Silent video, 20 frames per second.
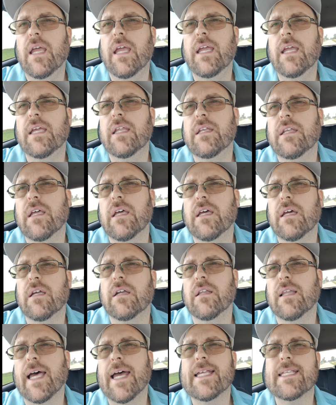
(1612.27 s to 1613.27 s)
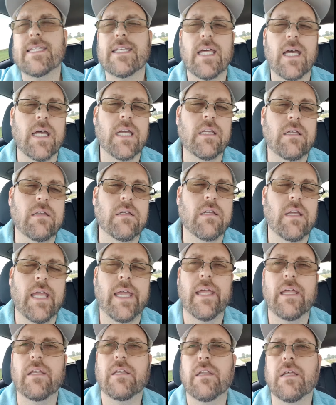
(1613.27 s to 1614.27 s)
and uh, last night,
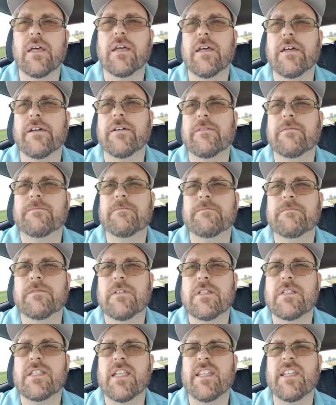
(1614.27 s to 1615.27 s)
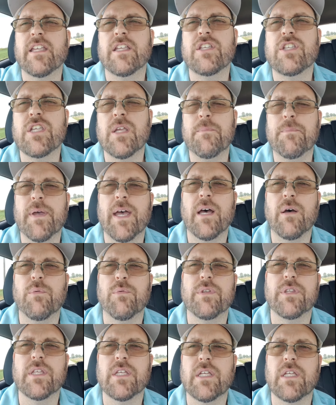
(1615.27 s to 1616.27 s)
and uh, said they ship out
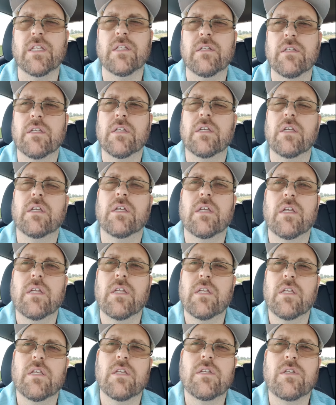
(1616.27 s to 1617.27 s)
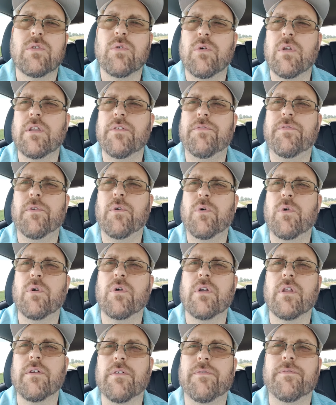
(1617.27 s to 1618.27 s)
within
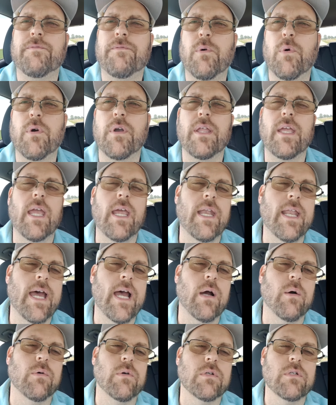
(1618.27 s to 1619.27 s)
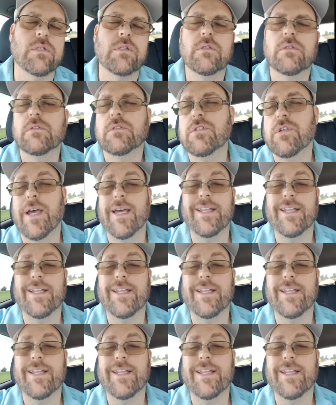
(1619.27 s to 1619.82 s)
24 to 48 hours. So